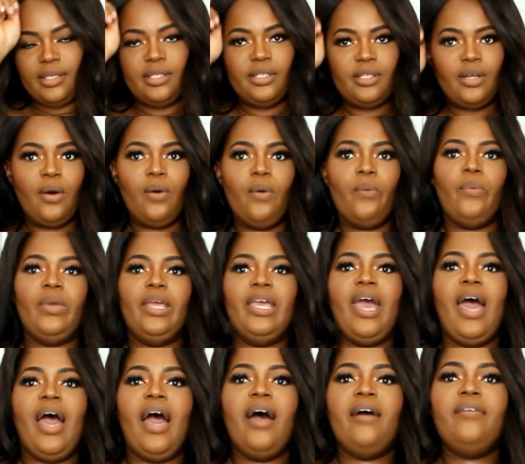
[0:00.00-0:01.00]
so we
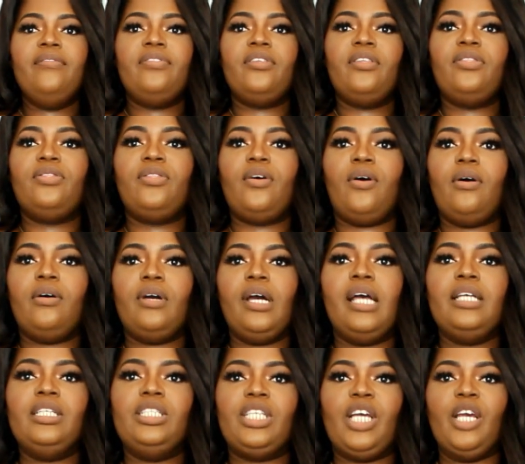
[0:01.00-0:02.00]
have the thong
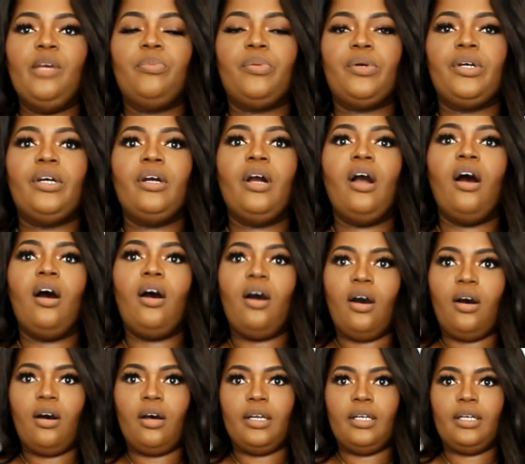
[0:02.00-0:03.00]
shapewear
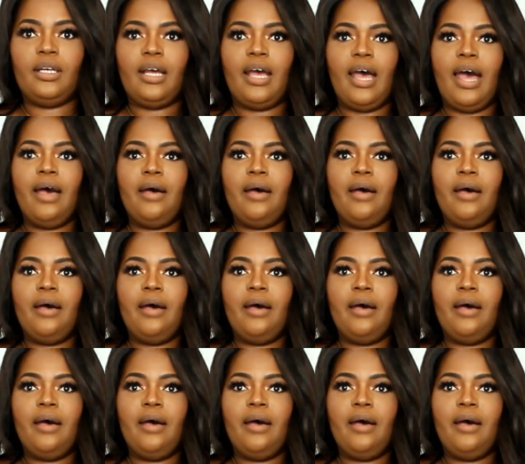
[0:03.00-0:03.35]
on.